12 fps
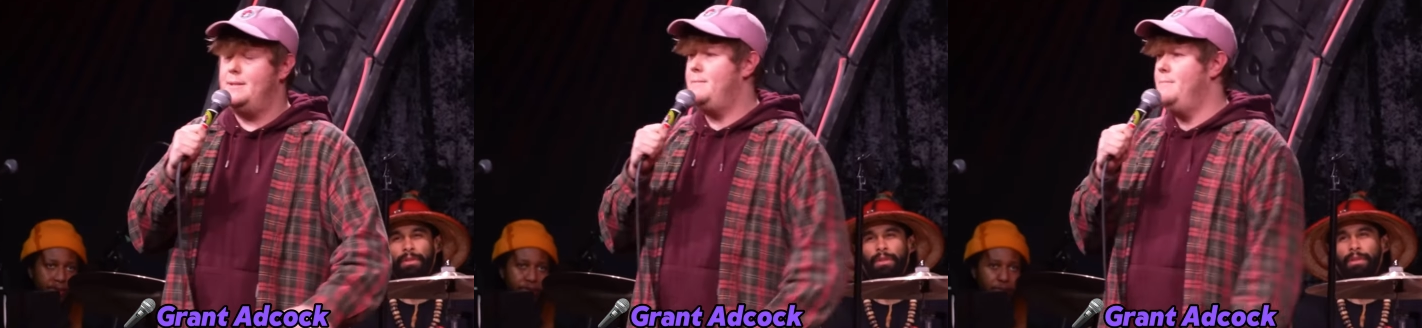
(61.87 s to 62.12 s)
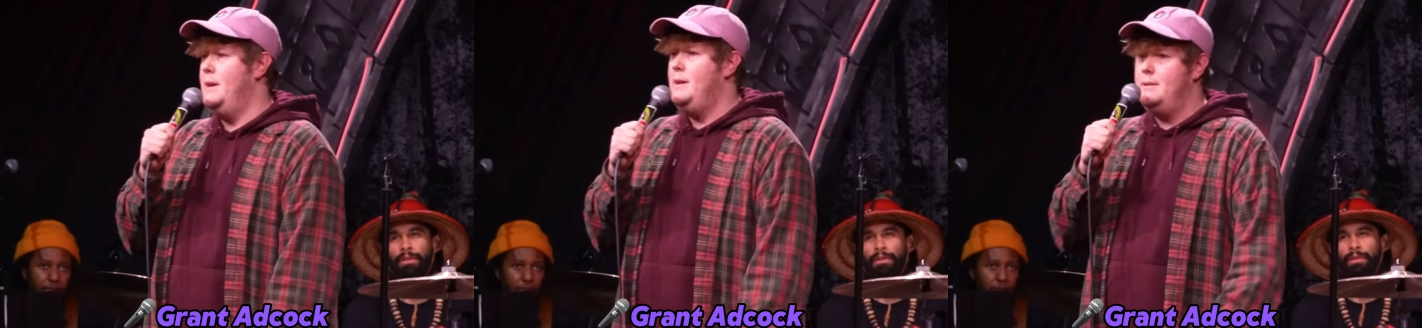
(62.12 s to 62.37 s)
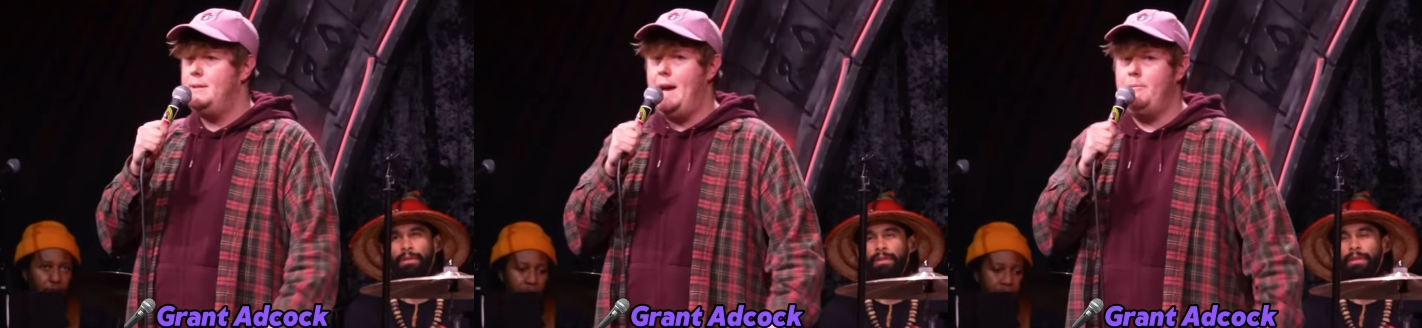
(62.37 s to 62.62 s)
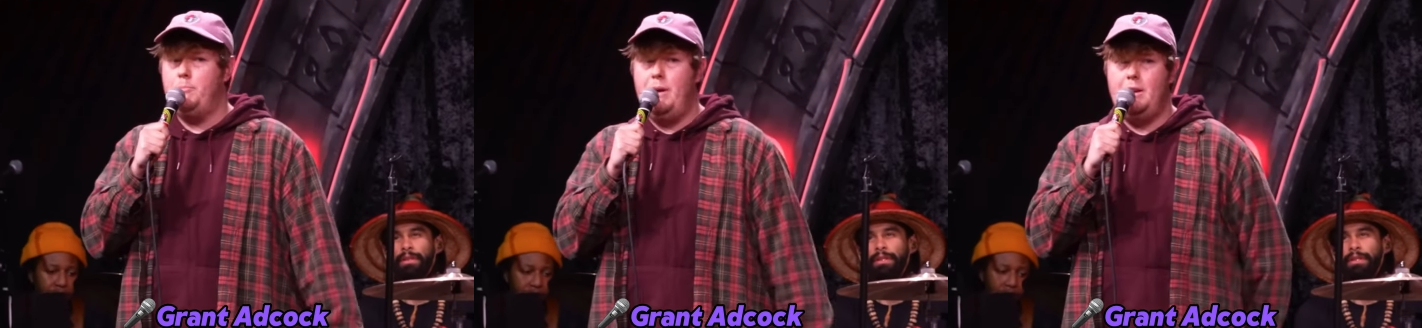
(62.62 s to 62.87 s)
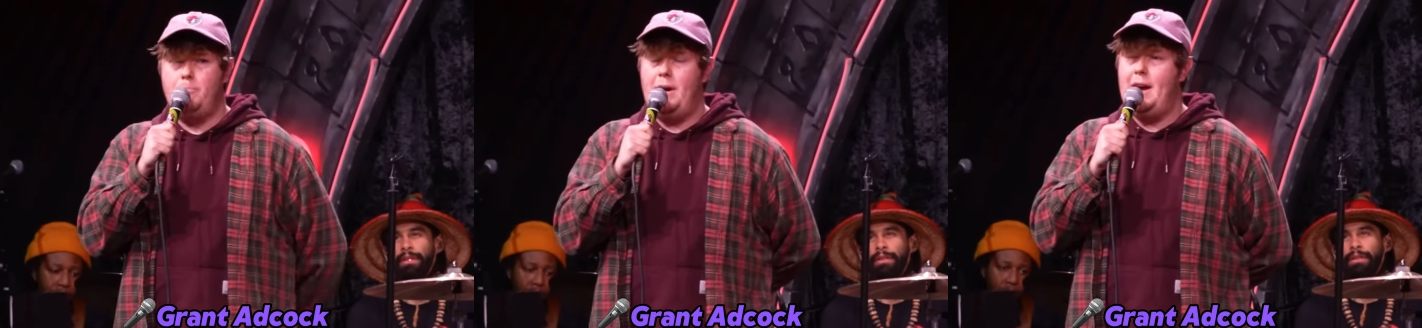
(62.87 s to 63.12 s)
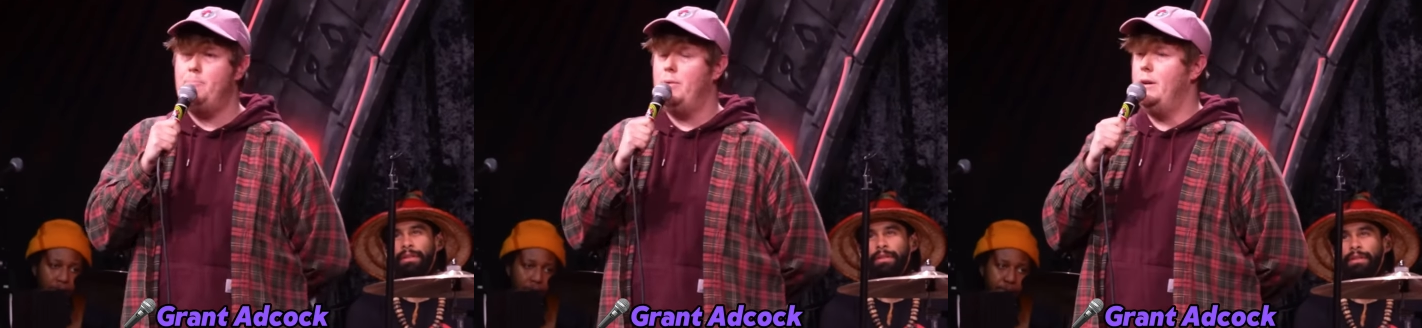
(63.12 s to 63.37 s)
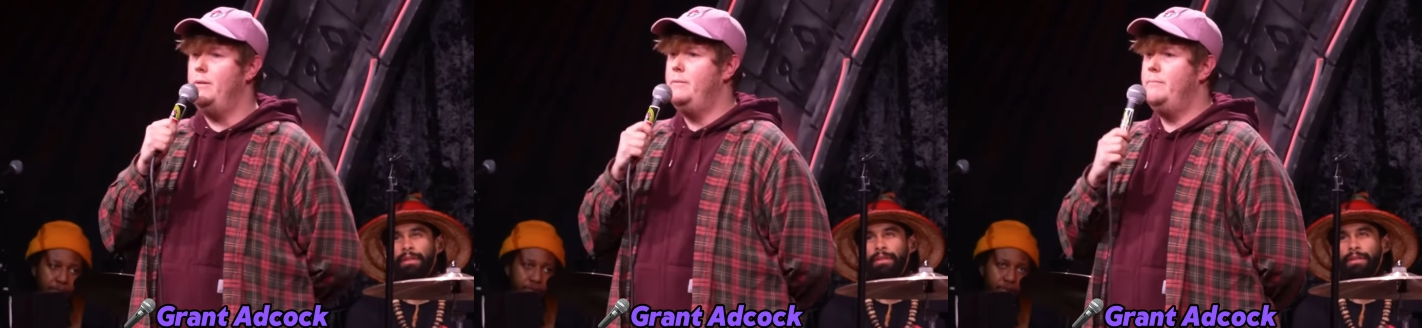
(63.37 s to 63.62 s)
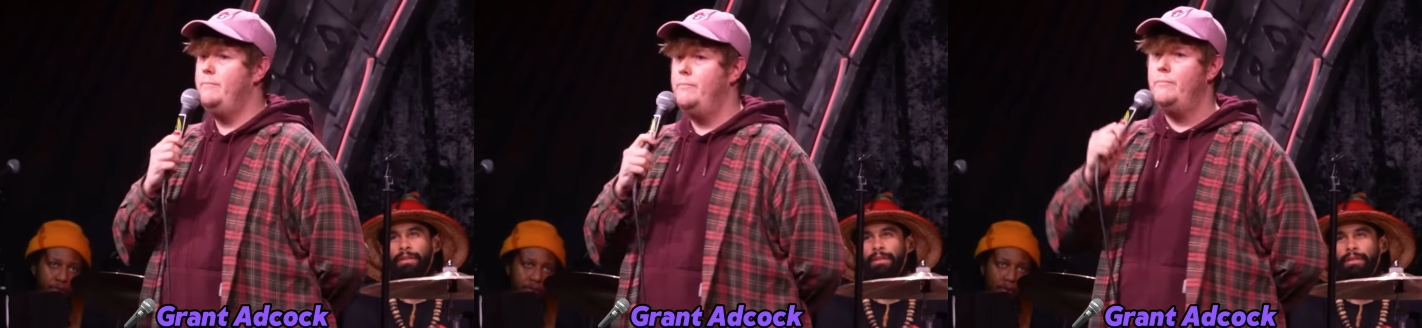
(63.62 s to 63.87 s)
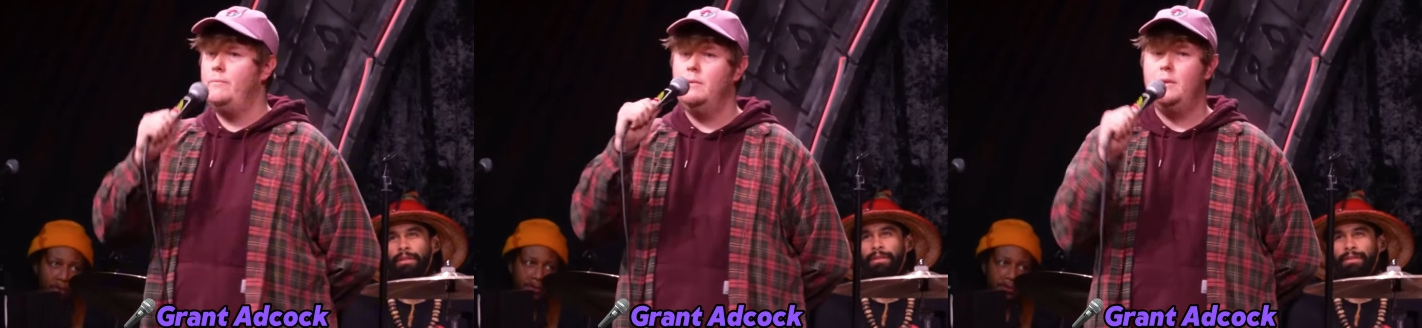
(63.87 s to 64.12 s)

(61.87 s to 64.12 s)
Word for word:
Speaker 1: is time to pay the piper. All